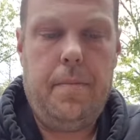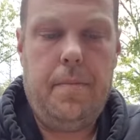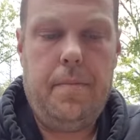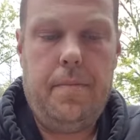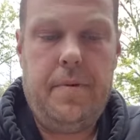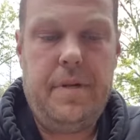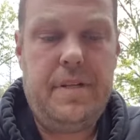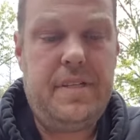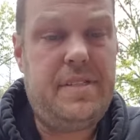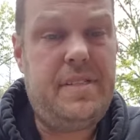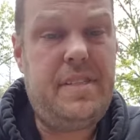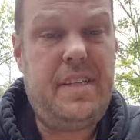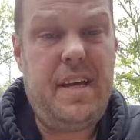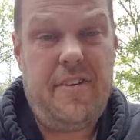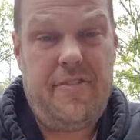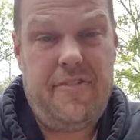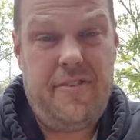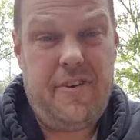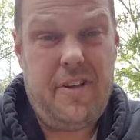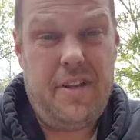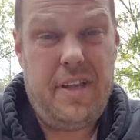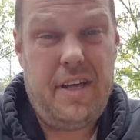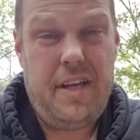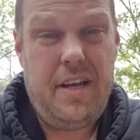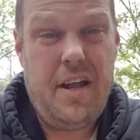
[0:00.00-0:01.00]
But it's
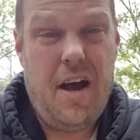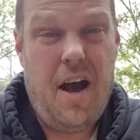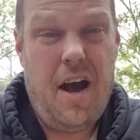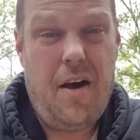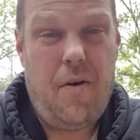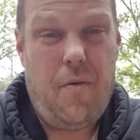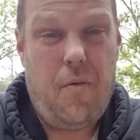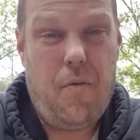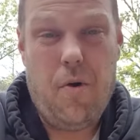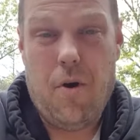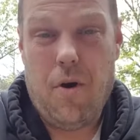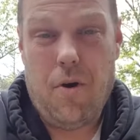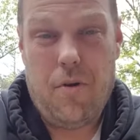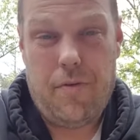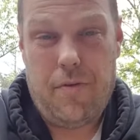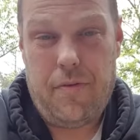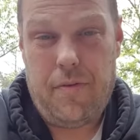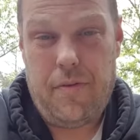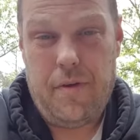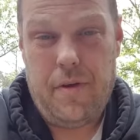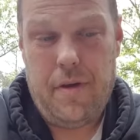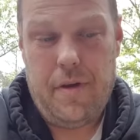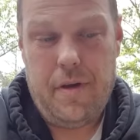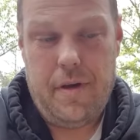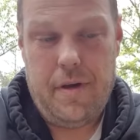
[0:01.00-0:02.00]
definitely not worth
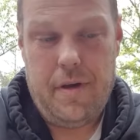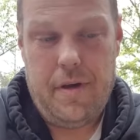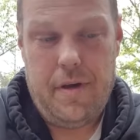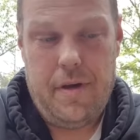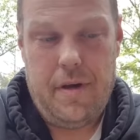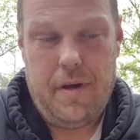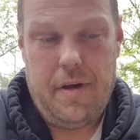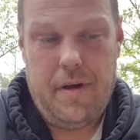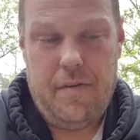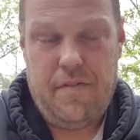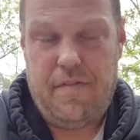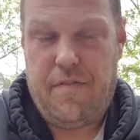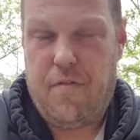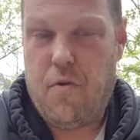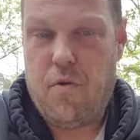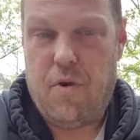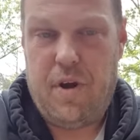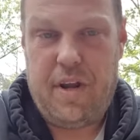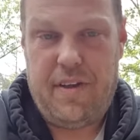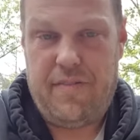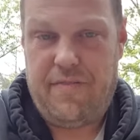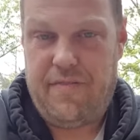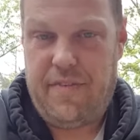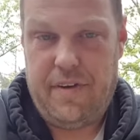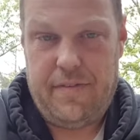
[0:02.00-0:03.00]

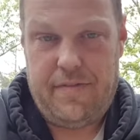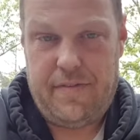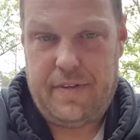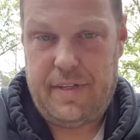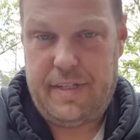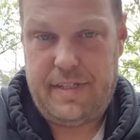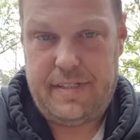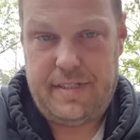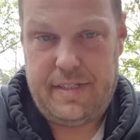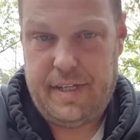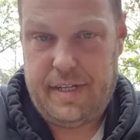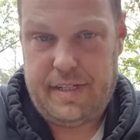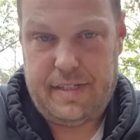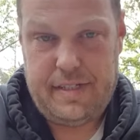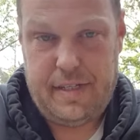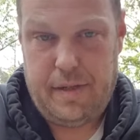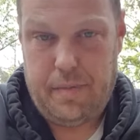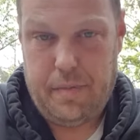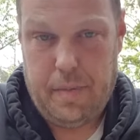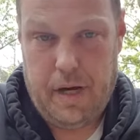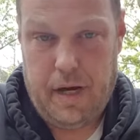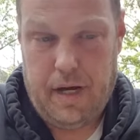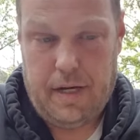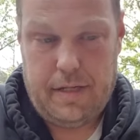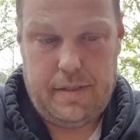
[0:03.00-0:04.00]
40, 50, 60
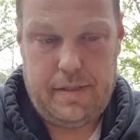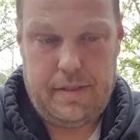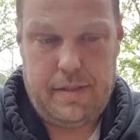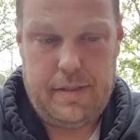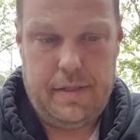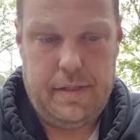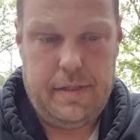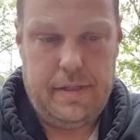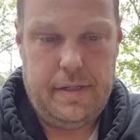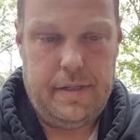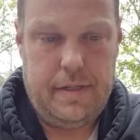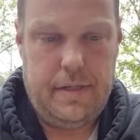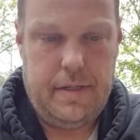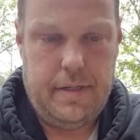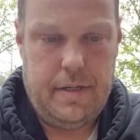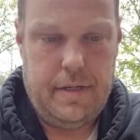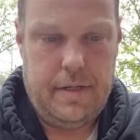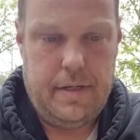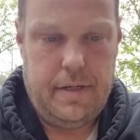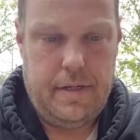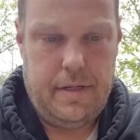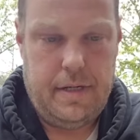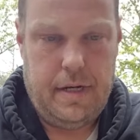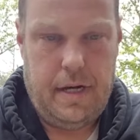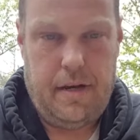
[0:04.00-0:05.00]
bucks.
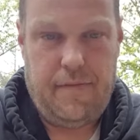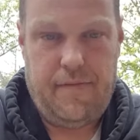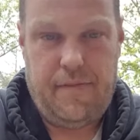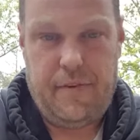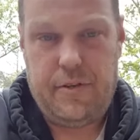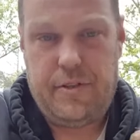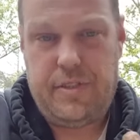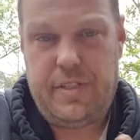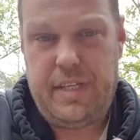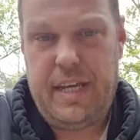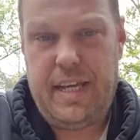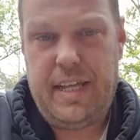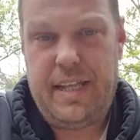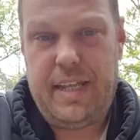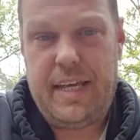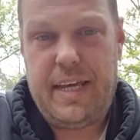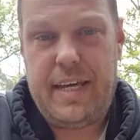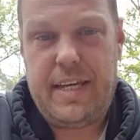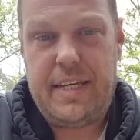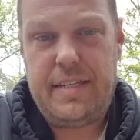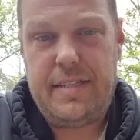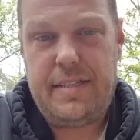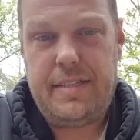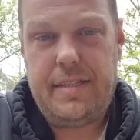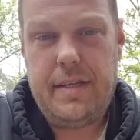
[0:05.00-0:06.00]
And if you see
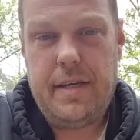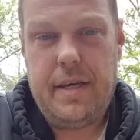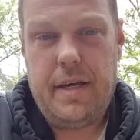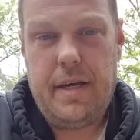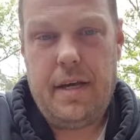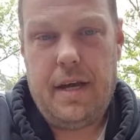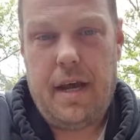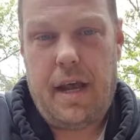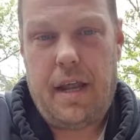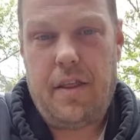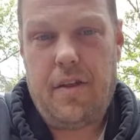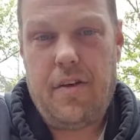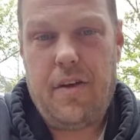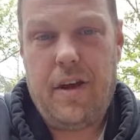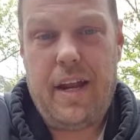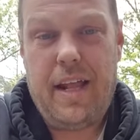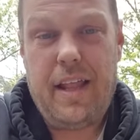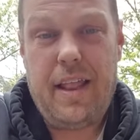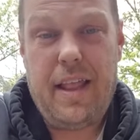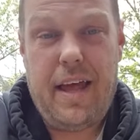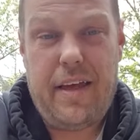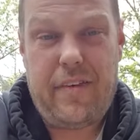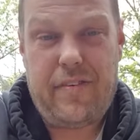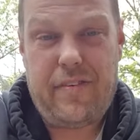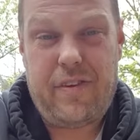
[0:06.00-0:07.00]
these and they're any
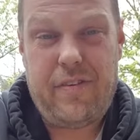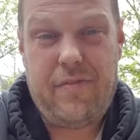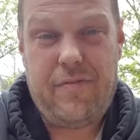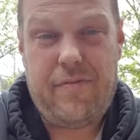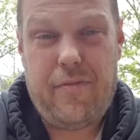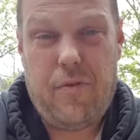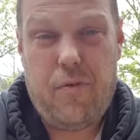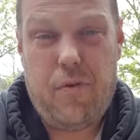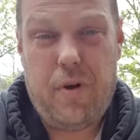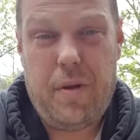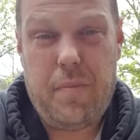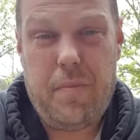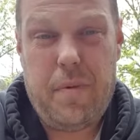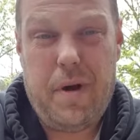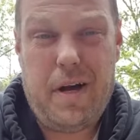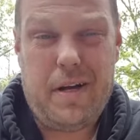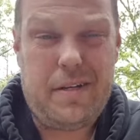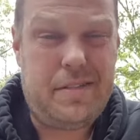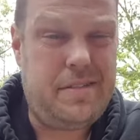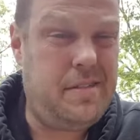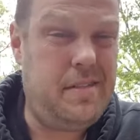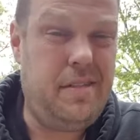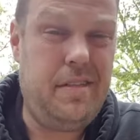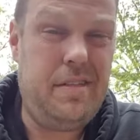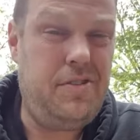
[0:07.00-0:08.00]
less than 40
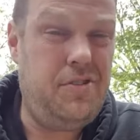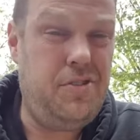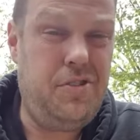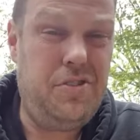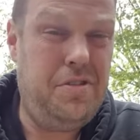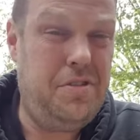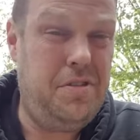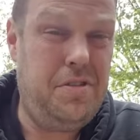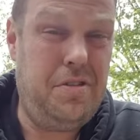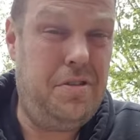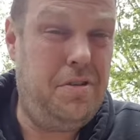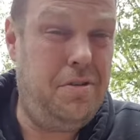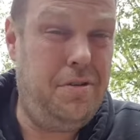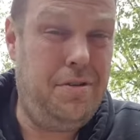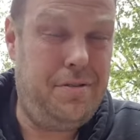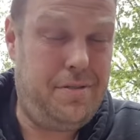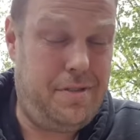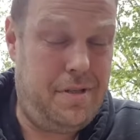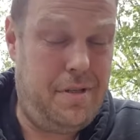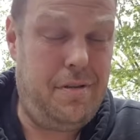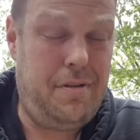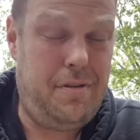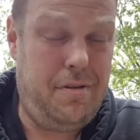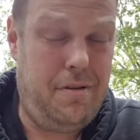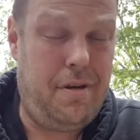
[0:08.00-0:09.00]
bucks, then
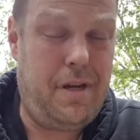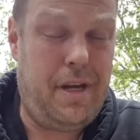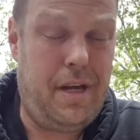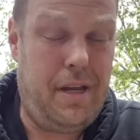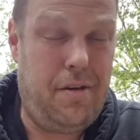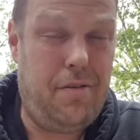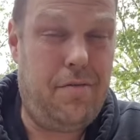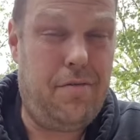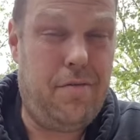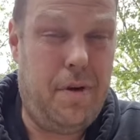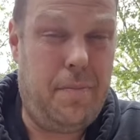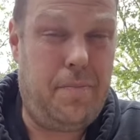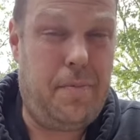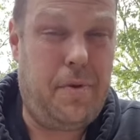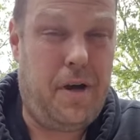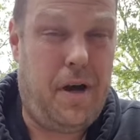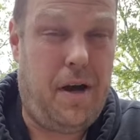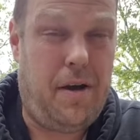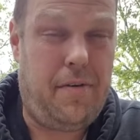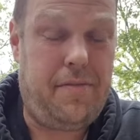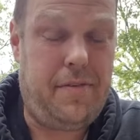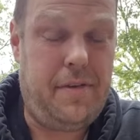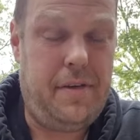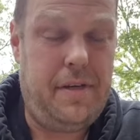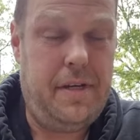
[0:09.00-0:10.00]
you're getting ripped
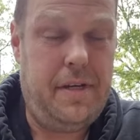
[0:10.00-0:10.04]
off.